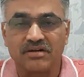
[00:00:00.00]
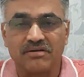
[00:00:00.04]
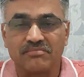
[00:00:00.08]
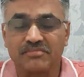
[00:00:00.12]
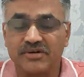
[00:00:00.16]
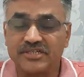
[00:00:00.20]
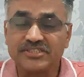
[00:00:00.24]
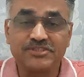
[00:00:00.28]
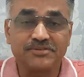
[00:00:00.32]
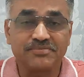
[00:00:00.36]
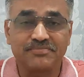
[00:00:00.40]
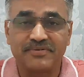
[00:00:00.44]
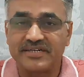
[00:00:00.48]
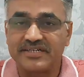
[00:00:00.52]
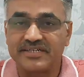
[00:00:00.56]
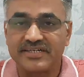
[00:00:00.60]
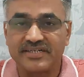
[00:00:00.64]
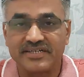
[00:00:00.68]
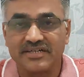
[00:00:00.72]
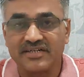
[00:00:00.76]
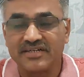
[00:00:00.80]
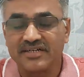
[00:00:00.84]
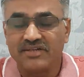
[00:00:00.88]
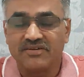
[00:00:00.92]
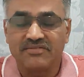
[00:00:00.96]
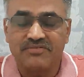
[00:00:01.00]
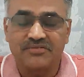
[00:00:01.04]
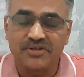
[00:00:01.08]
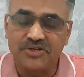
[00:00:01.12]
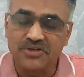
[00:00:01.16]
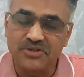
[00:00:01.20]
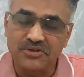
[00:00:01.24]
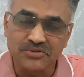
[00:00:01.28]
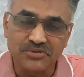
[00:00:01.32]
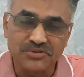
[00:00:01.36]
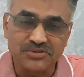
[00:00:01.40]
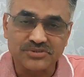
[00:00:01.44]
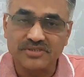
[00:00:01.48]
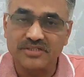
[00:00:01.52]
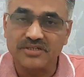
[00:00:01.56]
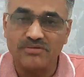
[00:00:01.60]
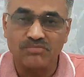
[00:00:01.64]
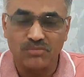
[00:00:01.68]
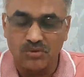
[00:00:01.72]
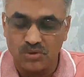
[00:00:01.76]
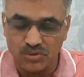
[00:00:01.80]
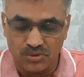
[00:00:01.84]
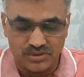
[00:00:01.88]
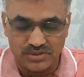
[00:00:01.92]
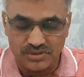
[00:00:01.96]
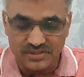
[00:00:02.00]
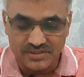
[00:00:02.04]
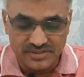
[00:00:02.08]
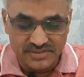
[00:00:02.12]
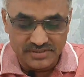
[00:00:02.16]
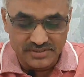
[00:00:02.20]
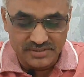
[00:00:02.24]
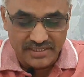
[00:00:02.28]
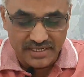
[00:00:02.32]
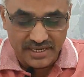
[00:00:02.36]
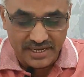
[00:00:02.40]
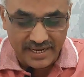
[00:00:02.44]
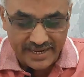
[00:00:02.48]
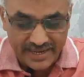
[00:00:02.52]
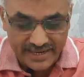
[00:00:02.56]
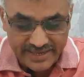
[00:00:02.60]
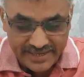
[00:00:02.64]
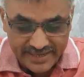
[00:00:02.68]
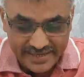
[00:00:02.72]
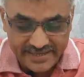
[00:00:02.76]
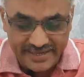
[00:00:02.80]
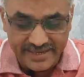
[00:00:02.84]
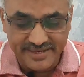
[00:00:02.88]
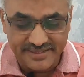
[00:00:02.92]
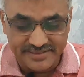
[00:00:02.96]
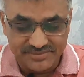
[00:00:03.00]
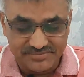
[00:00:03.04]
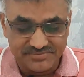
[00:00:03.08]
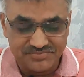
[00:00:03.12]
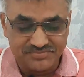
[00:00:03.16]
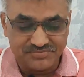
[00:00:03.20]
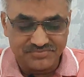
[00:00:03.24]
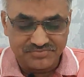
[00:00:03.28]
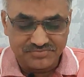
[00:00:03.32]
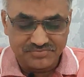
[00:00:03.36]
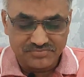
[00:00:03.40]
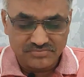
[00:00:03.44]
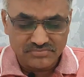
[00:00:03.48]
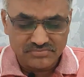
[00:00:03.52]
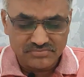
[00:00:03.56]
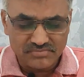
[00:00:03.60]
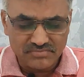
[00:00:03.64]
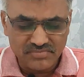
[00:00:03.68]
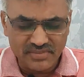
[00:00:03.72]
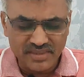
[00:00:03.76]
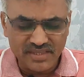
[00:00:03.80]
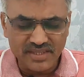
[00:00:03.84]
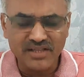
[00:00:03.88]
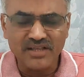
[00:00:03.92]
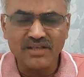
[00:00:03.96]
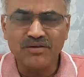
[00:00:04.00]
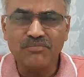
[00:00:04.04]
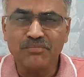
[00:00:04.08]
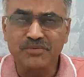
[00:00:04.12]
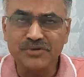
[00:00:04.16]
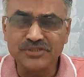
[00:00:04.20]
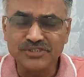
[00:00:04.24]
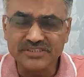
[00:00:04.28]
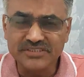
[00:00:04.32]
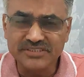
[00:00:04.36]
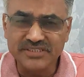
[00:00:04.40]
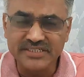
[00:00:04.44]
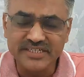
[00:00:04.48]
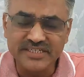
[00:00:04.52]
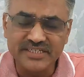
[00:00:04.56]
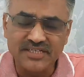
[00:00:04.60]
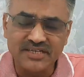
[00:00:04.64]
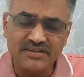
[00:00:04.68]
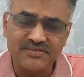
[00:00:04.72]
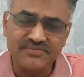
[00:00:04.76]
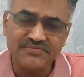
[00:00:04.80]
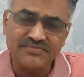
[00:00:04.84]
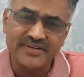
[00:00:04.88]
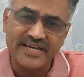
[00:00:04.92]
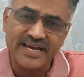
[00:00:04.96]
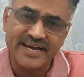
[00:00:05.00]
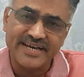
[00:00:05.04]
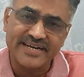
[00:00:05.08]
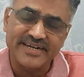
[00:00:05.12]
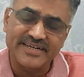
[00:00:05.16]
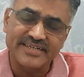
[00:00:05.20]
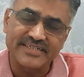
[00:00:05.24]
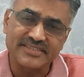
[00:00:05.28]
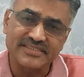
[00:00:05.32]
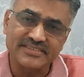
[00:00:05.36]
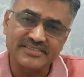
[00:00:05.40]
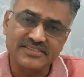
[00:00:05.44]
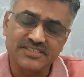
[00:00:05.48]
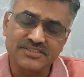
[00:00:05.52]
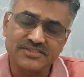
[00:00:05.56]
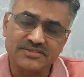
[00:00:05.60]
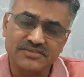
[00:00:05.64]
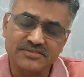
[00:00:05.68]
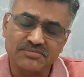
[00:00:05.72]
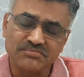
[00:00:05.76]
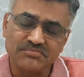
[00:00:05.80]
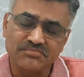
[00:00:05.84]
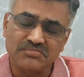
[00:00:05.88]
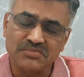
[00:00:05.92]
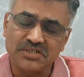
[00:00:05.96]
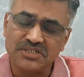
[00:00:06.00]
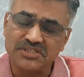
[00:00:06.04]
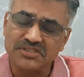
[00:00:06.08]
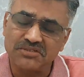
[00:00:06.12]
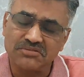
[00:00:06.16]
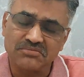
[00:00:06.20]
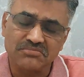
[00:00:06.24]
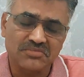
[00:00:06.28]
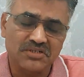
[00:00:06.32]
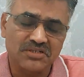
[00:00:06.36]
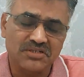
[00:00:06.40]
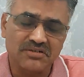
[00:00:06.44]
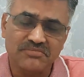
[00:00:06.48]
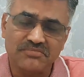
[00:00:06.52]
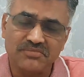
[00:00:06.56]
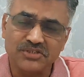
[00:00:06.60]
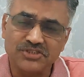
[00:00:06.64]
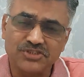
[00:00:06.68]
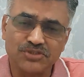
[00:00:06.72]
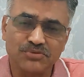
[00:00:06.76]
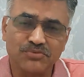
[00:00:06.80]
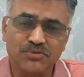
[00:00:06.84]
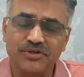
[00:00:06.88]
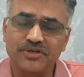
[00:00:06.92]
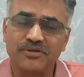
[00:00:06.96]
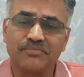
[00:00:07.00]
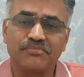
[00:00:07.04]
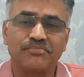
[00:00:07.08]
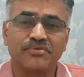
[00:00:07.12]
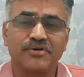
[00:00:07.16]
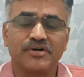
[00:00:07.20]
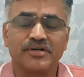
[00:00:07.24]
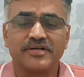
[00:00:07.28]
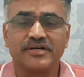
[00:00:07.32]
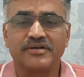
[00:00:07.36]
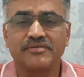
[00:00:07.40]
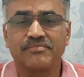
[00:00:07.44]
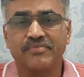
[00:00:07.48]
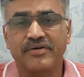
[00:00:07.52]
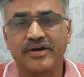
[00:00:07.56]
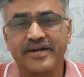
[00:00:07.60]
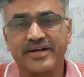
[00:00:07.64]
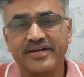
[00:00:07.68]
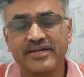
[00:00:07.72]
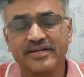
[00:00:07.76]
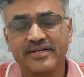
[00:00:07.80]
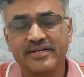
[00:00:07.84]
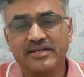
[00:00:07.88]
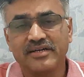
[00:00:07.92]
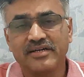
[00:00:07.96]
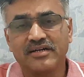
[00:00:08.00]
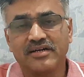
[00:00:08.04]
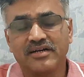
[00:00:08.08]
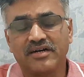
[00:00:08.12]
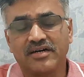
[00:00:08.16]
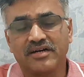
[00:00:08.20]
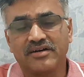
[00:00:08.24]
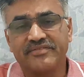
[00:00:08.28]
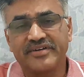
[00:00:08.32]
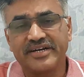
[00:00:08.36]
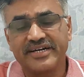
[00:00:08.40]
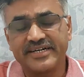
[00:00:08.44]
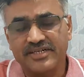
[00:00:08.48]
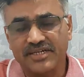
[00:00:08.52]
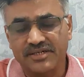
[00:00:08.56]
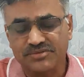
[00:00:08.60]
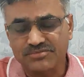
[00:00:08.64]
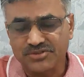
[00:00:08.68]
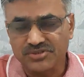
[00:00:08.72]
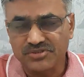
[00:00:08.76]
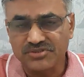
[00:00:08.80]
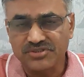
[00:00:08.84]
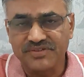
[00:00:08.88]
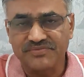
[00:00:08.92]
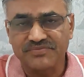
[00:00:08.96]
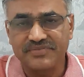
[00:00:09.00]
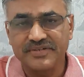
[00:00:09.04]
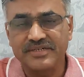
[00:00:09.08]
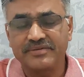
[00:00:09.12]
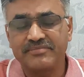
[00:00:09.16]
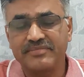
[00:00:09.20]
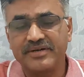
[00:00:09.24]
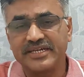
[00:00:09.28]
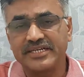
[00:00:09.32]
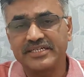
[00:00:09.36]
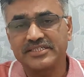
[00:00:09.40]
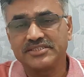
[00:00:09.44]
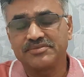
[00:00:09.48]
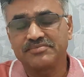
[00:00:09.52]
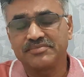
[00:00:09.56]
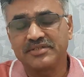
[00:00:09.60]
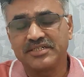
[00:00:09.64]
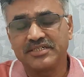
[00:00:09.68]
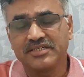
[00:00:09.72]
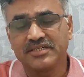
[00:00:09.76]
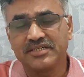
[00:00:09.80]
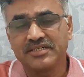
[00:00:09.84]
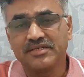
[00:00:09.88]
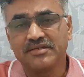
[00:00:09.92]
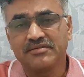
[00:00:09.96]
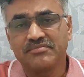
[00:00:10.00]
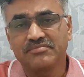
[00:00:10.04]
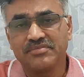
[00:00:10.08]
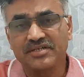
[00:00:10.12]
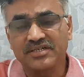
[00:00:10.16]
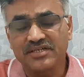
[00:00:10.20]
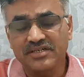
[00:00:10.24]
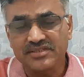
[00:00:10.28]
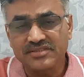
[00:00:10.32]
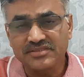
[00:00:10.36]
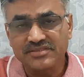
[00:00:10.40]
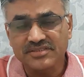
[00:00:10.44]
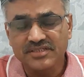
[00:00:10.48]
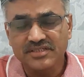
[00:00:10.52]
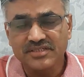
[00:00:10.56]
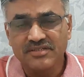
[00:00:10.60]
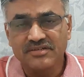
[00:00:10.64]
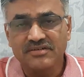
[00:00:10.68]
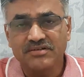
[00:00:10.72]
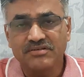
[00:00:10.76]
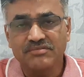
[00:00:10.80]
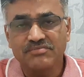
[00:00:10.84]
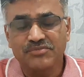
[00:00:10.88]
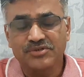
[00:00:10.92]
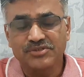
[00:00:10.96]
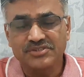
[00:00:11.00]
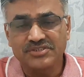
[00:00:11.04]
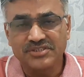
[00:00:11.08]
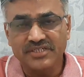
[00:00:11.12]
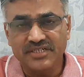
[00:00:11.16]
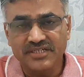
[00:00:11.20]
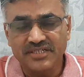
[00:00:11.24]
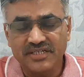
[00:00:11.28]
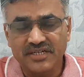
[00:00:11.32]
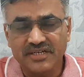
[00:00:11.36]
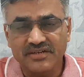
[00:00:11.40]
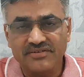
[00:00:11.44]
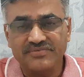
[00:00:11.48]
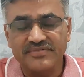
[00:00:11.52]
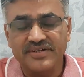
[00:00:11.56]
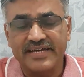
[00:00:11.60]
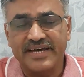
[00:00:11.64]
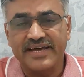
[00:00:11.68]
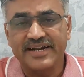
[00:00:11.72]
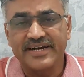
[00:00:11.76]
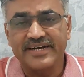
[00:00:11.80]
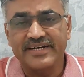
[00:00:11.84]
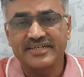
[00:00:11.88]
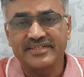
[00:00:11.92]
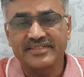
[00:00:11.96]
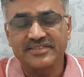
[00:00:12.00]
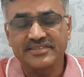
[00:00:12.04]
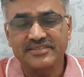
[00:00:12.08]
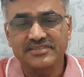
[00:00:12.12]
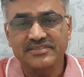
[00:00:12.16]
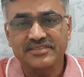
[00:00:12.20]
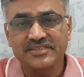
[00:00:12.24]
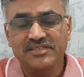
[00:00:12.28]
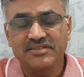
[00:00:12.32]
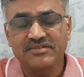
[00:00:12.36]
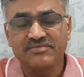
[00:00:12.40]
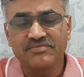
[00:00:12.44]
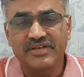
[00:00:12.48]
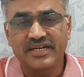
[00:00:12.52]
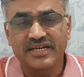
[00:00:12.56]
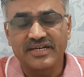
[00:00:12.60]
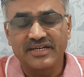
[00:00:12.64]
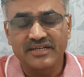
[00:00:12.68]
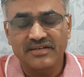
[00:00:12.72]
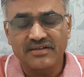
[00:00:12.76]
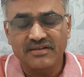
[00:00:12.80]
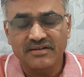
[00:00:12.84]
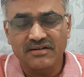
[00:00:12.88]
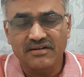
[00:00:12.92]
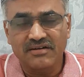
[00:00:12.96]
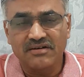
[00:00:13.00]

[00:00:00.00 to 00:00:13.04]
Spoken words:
much better when you use the boat. And again, positioning of aerators is much more important point when it comes to the feed management, because positioning of aerators will